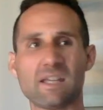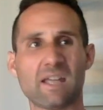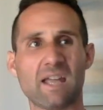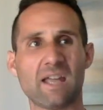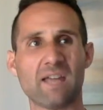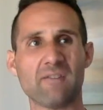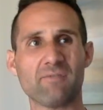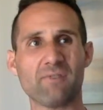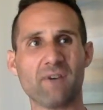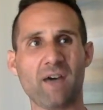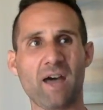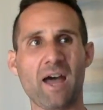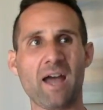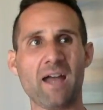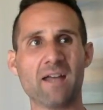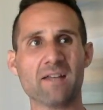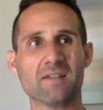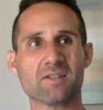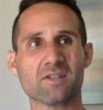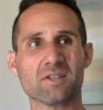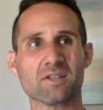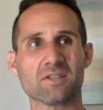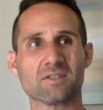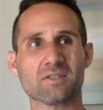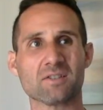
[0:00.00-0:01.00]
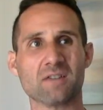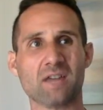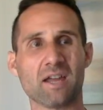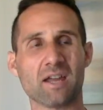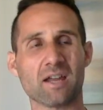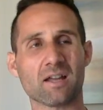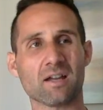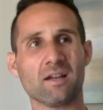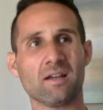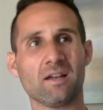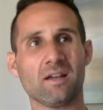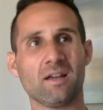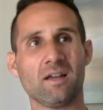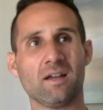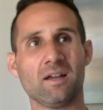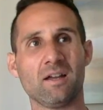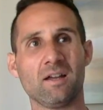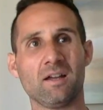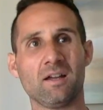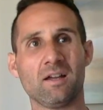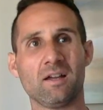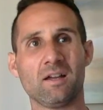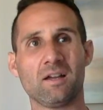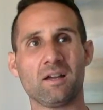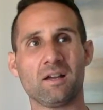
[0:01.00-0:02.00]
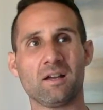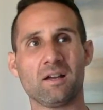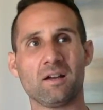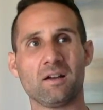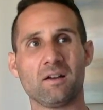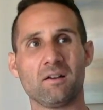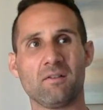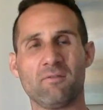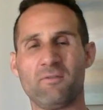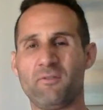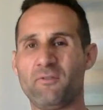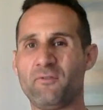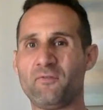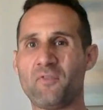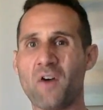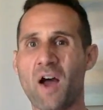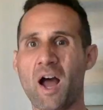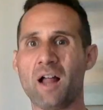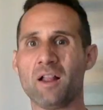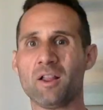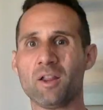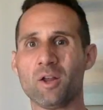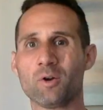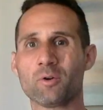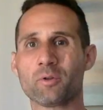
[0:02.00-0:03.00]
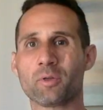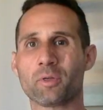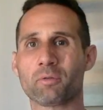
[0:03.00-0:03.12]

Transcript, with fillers: if I just like follow